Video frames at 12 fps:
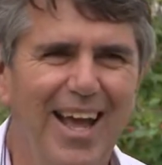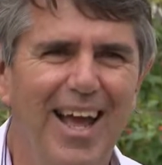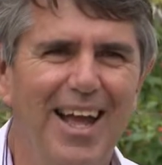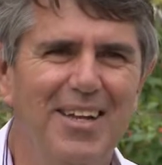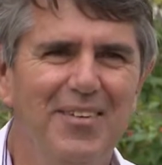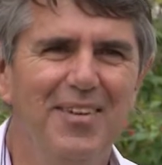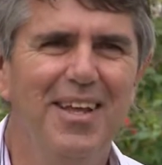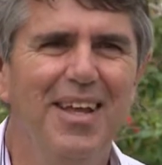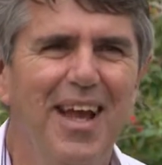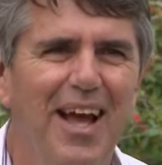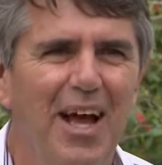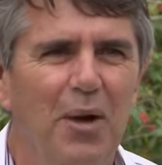activity
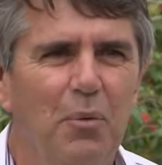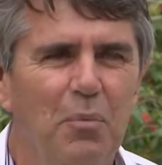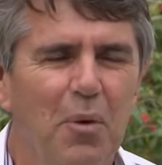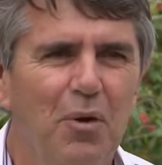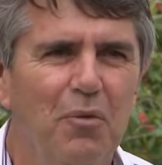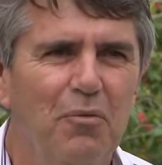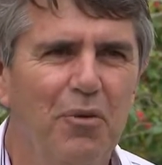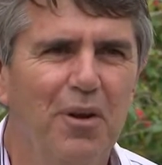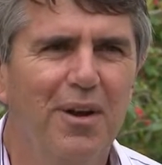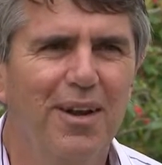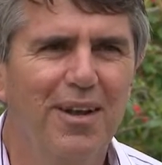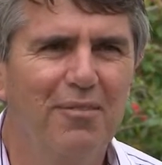with my good
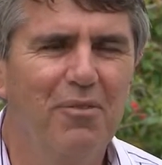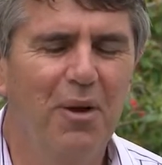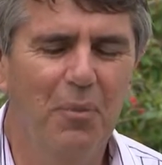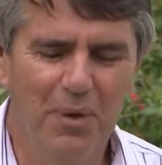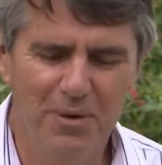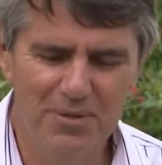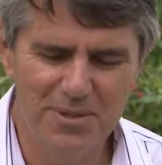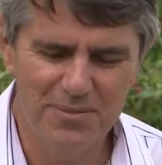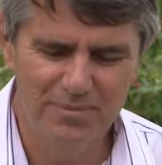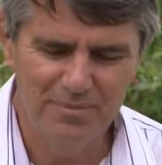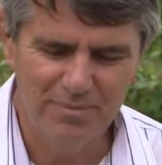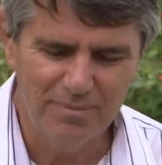friend Frank Wells
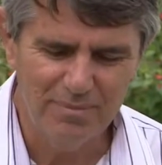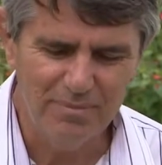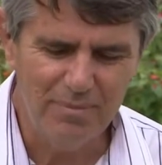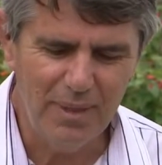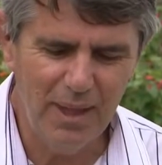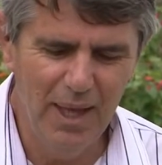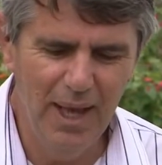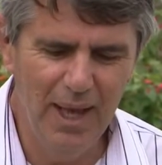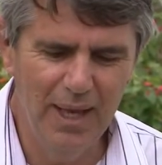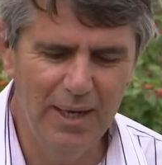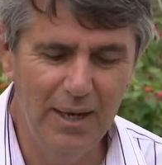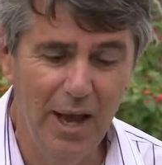
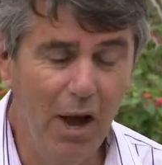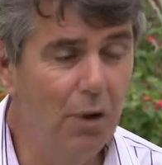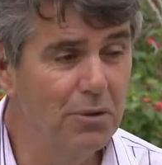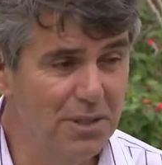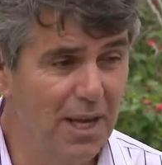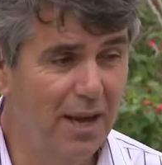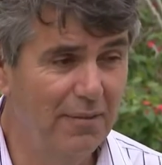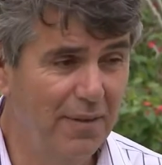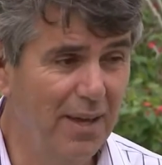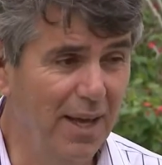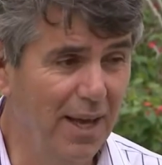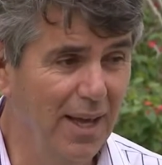and our own staff
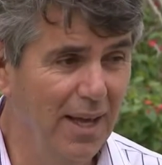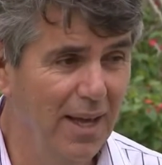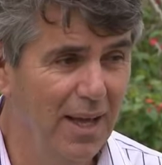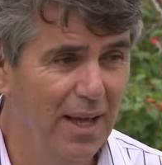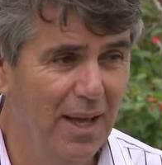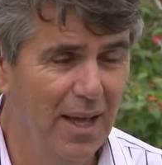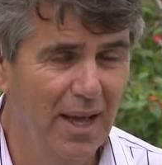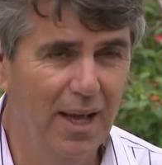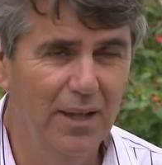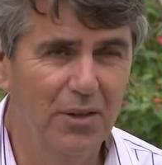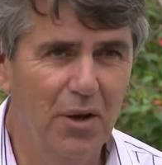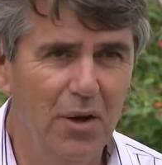here
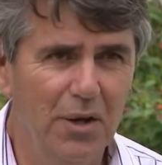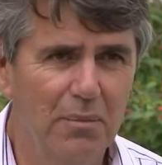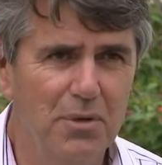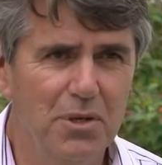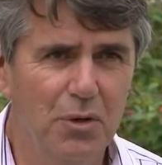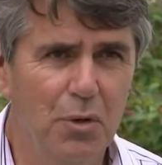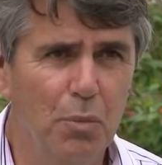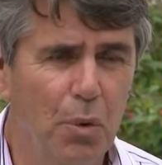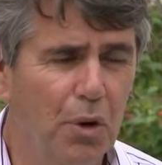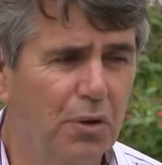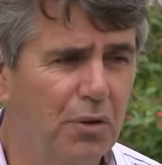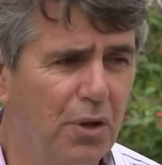at the High Commission, who
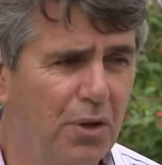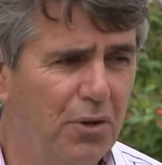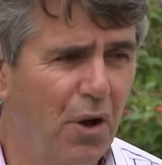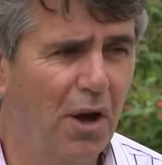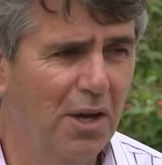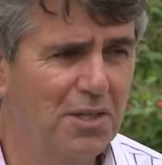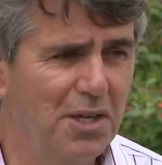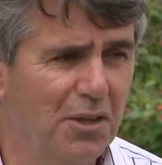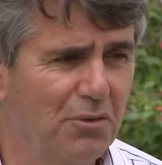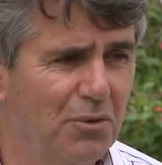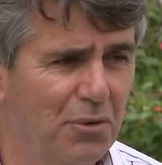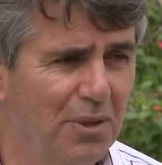worked tirelessly
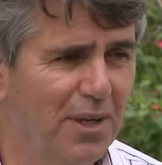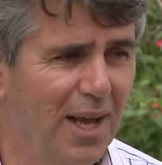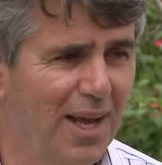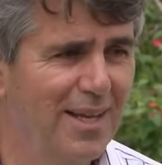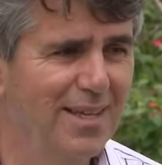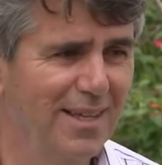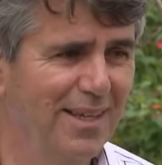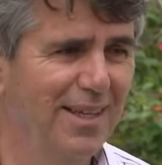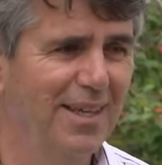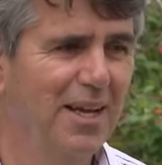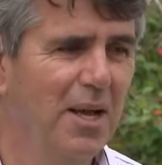during the day.